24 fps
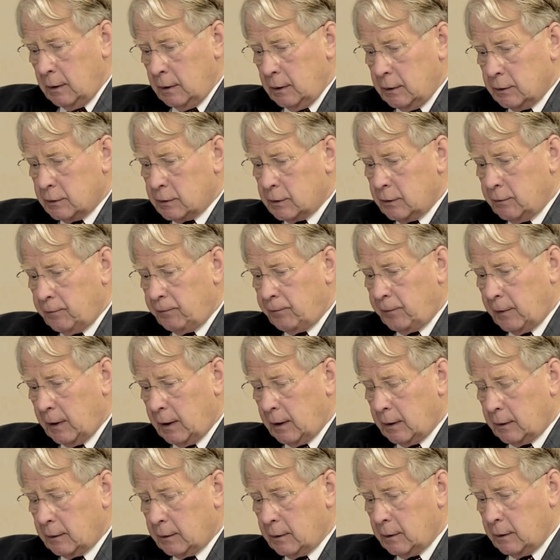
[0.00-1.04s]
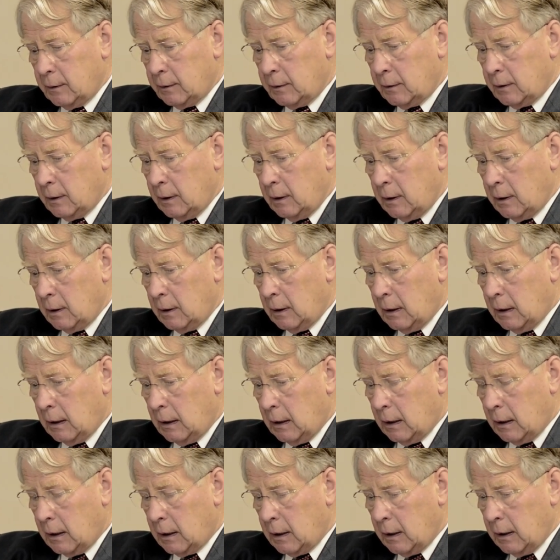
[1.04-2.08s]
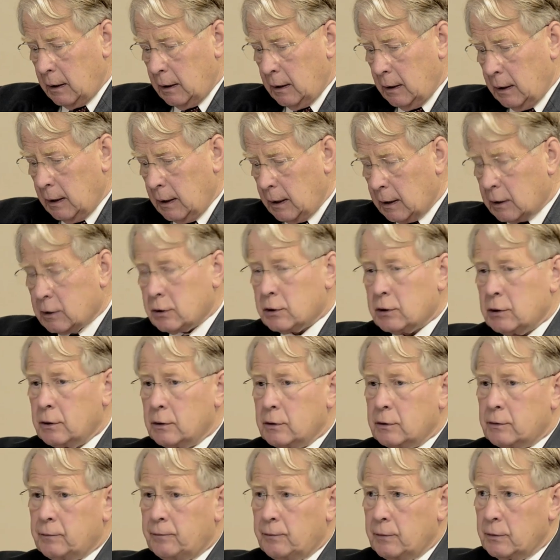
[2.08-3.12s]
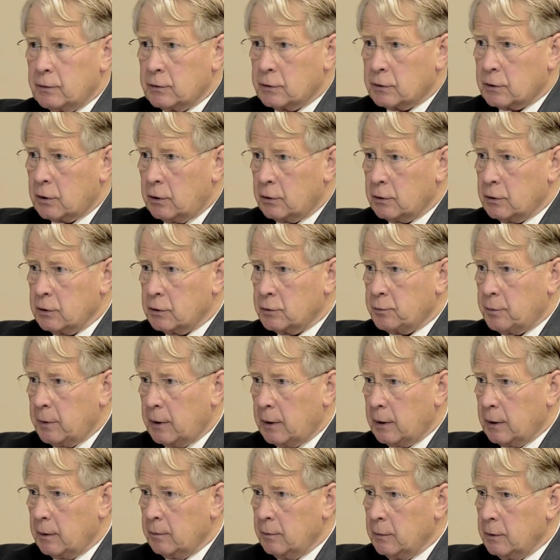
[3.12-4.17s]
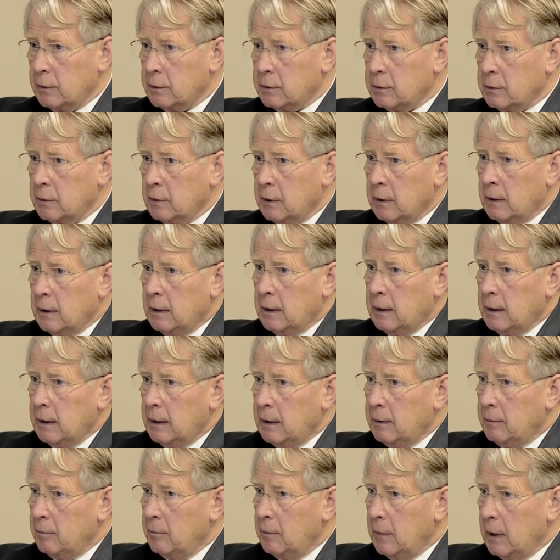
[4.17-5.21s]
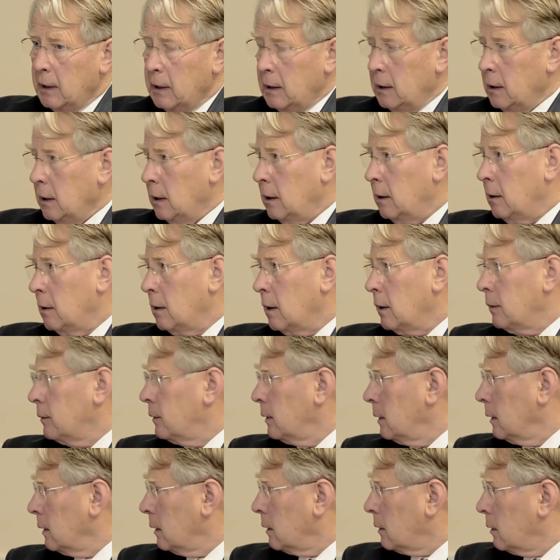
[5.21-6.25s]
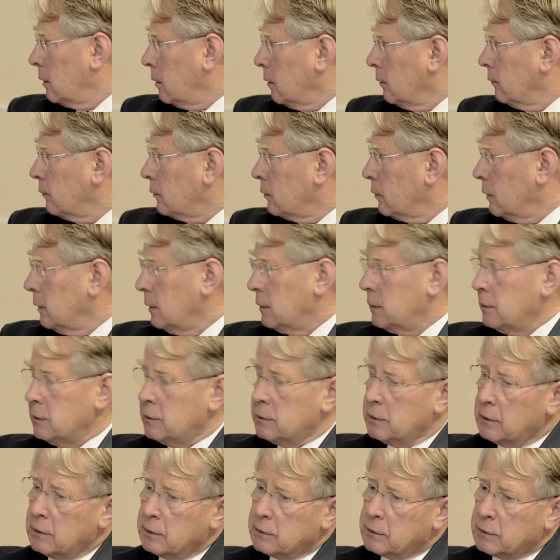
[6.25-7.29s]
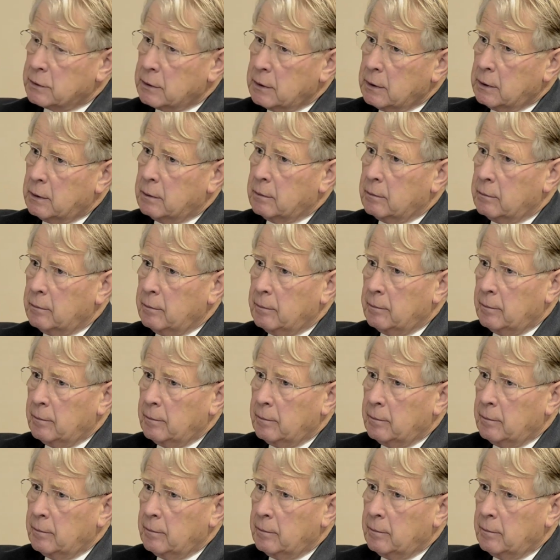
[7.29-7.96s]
is the fact that there are elections for the Scottish Parliament in May, I think, of 2016.